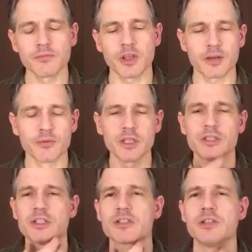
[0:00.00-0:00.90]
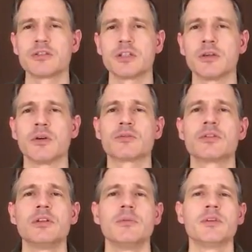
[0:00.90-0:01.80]
And I'm really just using the whole
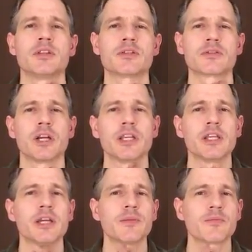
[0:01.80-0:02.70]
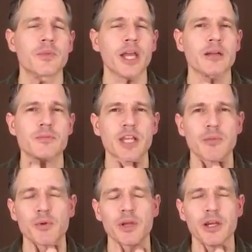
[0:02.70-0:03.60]
tube in this trachea, Adam's
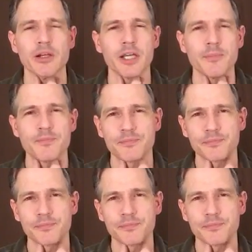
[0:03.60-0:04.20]
apple area,